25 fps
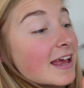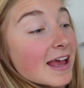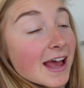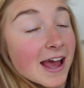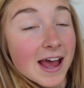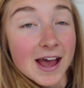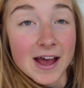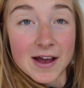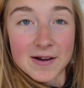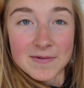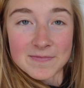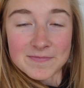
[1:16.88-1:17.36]

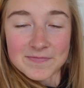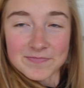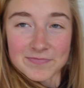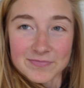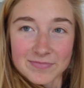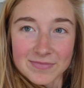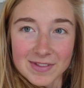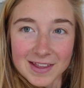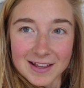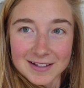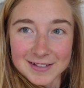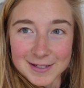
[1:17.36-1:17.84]

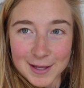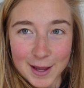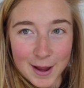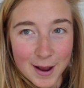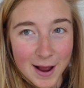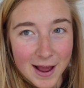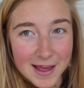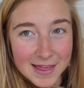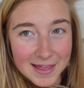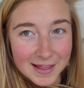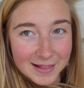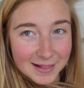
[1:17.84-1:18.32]
So
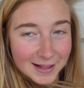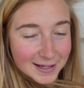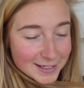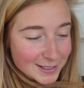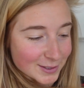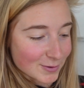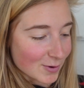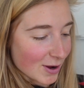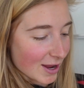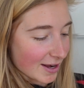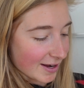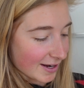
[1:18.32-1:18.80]
I think
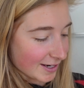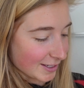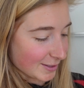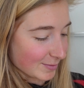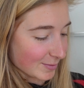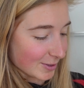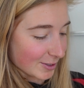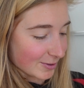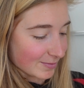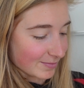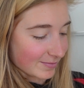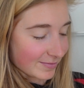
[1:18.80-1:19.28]
that's quite a nice
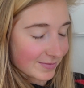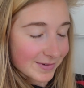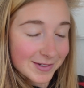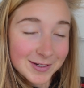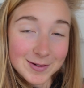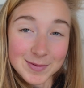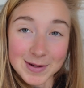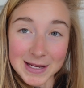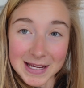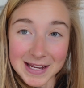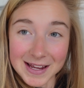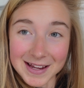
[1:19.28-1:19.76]
meal,
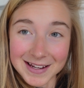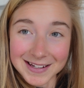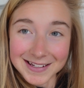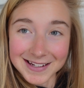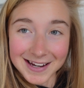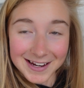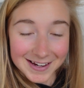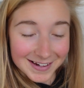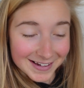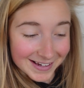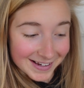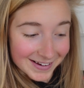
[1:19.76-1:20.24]
to be
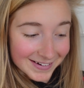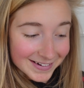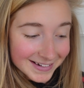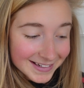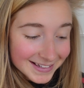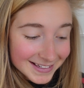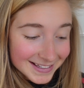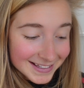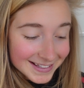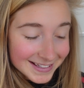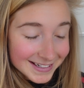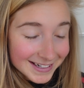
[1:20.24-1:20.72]
totally
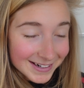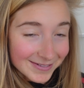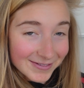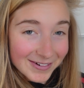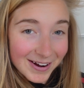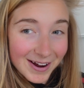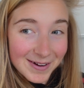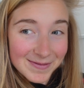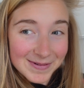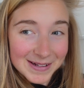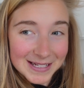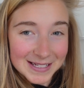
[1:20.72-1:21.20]
honest. I'm
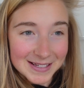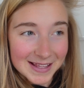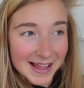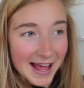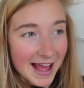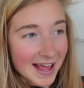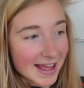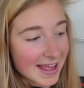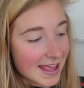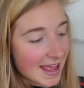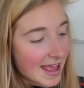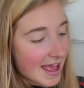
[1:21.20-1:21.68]
quite pleased with
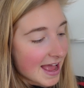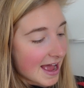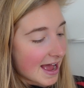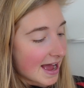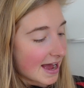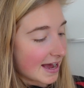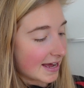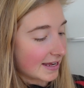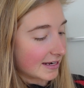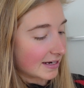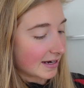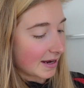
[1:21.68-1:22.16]
that.
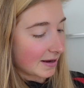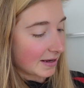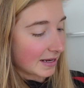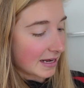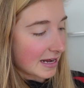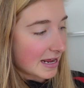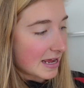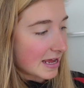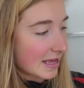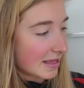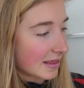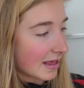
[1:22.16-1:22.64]
And I'm
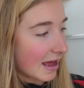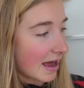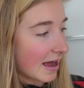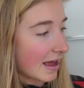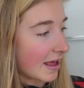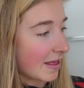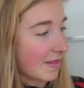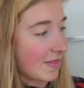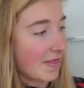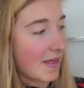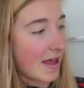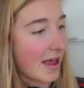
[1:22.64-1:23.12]
going to eat
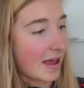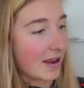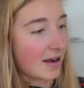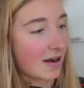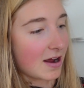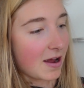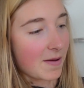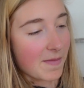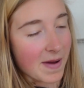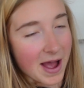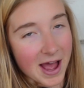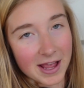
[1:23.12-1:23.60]
that, and then
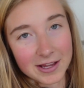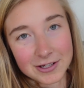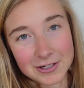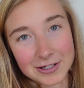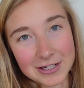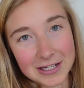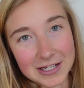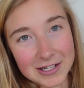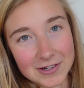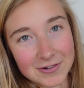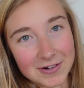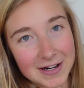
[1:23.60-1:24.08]
I'm
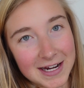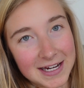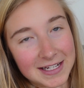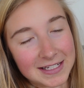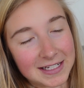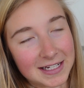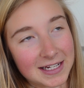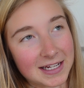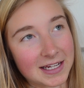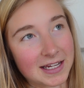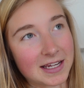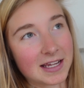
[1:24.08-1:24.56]
actually
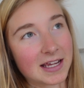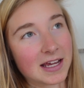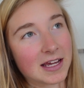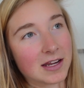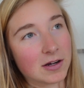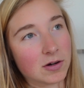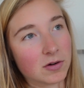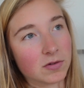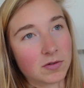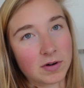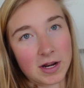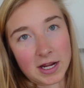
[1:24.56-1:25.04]
creating
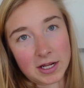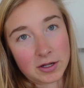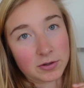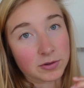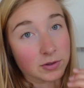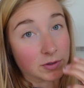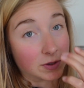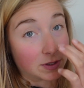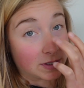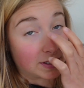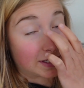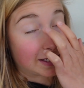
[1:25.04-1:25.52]
an online
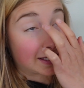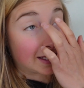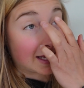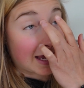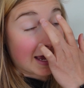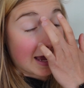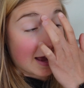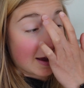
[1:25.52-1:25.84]
course,